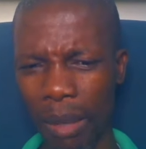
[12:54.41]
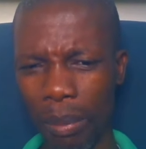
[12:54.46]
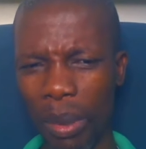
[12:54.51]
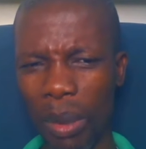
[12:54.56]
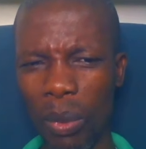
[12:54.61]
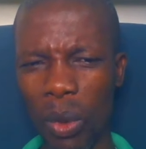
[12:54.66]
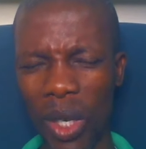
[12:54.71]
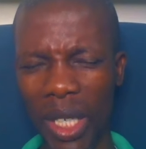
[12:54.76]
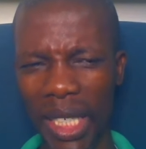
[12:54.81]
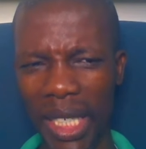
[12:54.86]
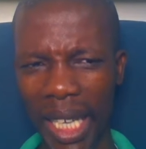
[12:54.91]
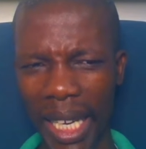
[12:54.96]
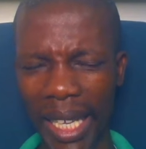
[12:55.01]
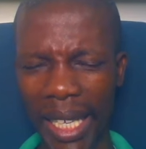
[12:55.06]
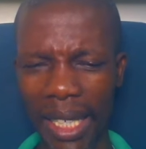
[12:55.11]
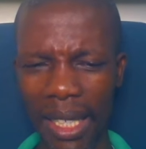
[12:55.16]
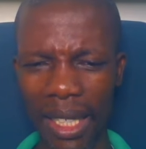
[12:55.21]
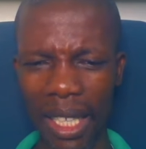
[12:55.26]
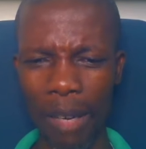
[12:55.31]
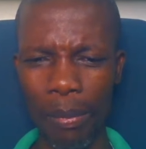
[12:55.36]
People are
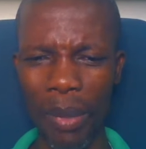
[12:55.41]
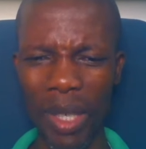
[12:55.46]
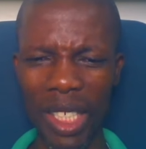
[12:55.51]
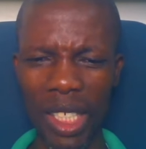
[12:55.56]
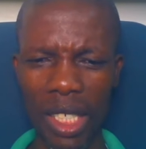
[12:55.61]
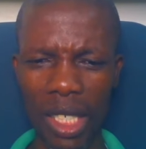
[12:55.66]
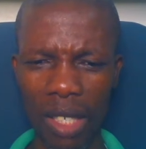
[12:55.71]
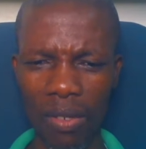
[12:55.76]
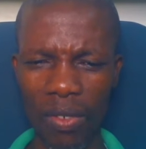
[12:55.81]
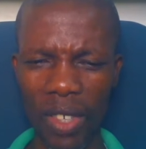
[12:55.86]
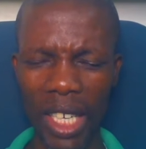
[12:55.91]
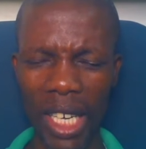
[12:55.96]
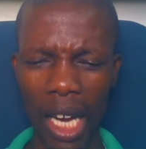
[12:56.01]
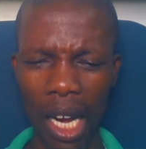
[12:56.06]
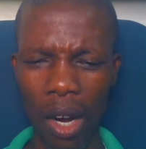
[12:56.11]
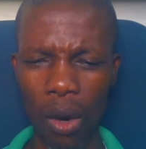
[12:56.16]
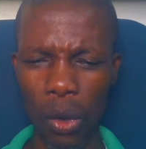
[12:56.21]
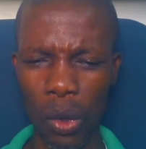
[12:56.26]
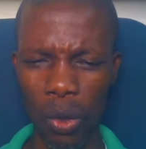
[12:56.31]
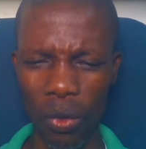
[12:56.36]
dying. They are being driven
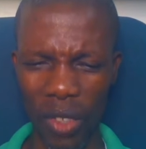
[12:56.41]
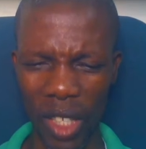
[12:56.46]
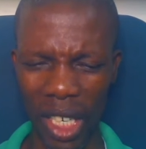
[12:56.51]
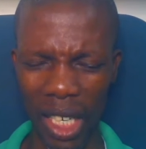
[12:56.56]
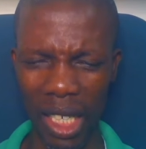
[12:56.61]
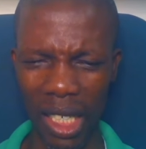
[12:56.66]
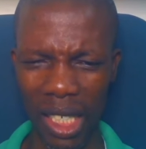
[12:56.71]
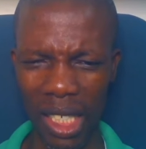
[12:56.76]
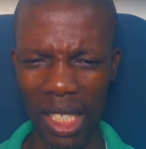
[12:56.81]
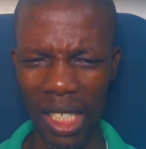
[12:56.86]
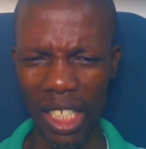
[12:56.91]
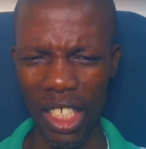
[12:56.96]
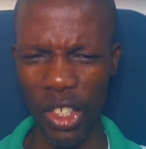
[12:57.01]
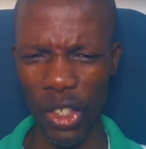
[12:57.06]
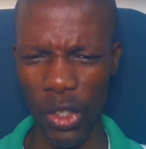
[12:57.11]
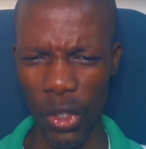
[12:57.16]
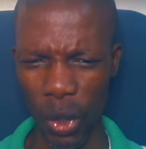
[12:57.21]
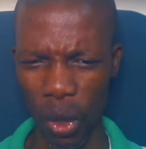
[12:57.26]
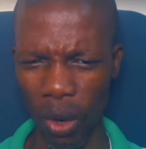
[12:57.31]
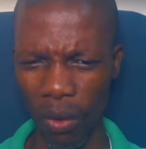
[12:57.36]
out of their countries
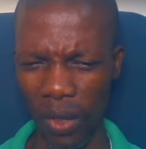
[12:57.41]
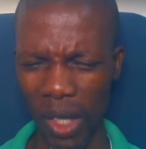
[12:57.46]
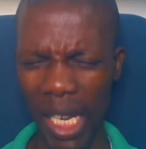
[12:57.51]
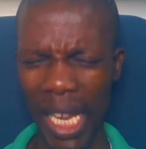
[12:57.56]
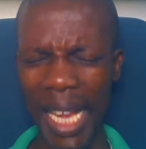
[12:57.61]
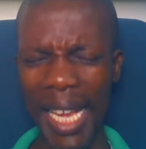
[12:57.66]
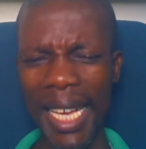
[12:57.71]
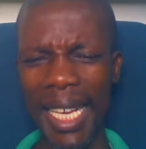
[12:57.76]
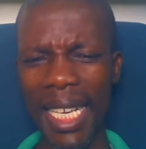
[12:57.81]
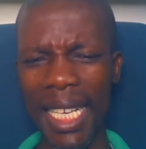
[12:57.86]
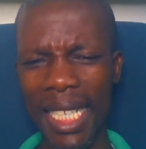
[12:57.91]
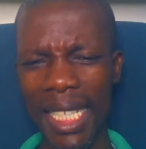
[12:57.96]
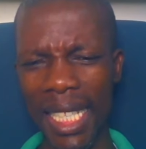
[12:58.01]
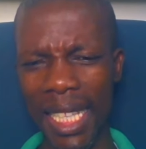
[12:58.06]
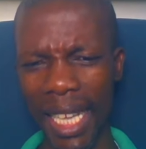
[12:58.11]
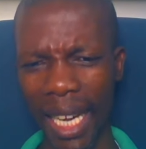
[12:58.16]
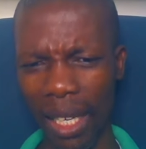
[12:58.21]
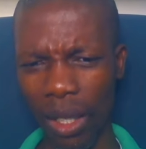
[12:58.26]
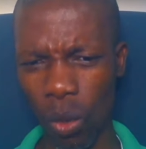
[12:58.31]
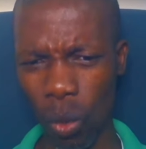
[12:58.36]
in droves.
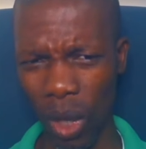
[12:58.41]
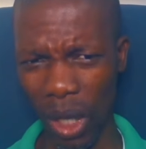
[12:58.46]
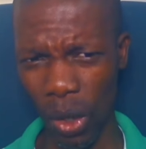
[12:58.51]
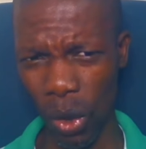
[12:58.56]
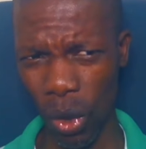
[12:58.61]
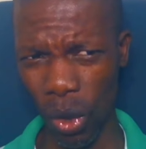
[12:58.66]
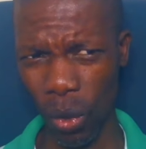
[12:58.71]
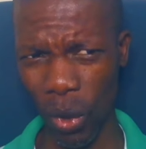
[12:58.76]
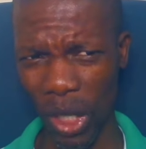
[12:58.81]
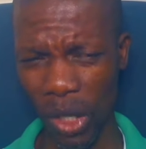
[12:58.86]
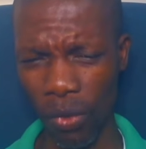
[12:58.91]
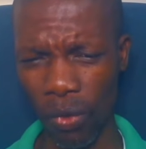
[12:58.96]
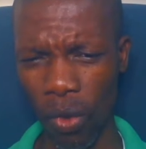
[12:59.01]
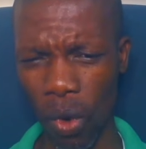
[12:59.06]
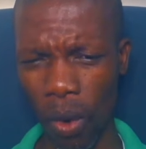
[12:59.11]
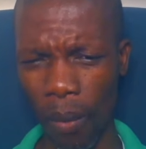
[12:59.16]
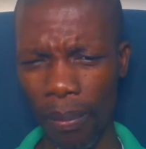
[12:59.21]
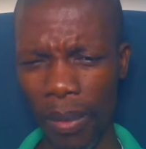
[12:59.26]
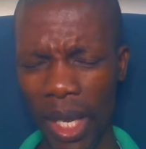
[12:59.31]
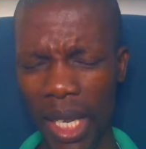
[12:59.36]
Is that what you wish
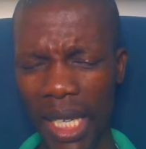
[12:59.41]
for?